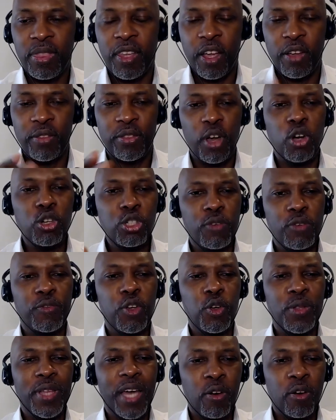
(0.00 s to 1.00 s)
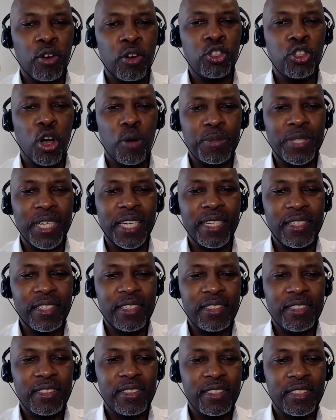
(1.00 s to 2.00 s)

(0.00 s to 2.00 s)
Those of you that are adopting